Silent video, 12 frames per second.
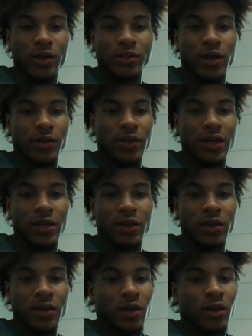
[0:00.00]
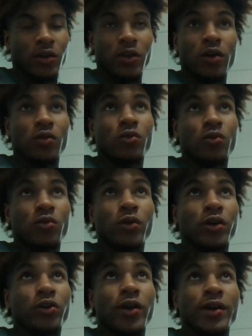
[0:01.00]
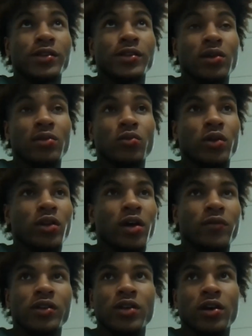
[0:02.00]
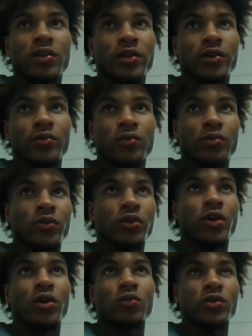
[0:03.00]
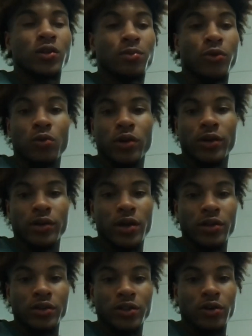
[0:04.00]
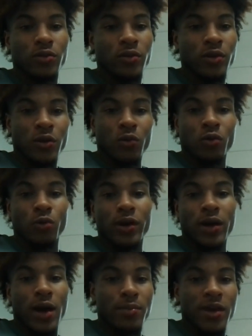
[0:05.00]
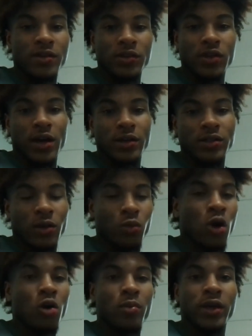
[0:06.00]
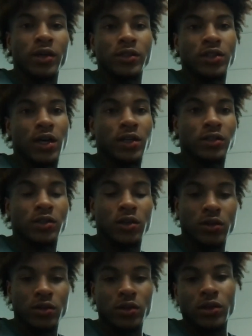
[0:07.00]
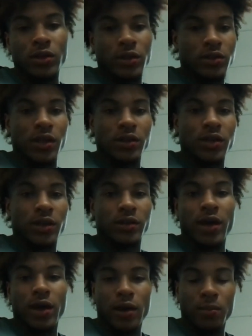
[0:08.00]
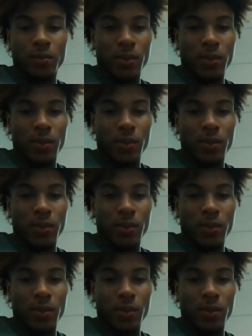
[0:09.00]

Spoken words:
So I think, you know, we're a great team. We love each other, and, you know, we support one another. So when one guy makes a shot, it's like we're all making a shot. So it's things like that.